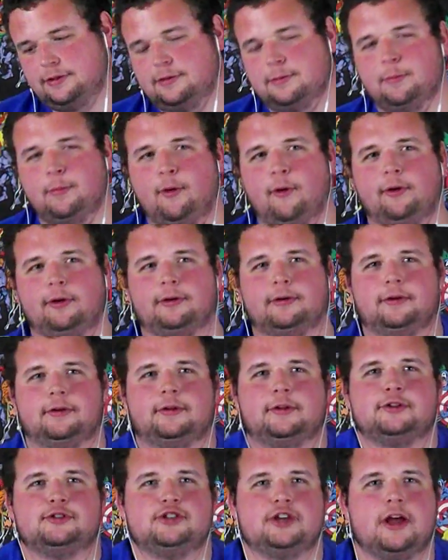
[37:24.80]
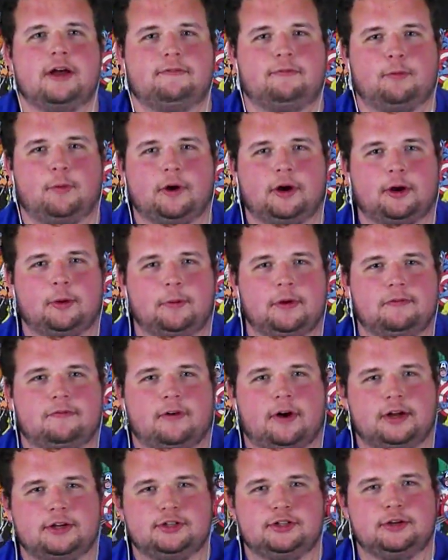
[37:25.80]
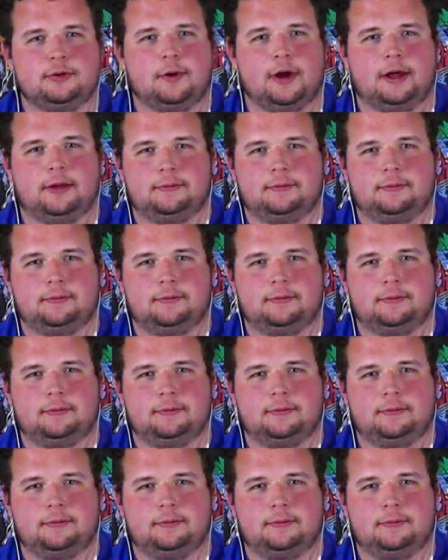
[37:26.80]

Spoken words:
important. Jeff, where can we find you at?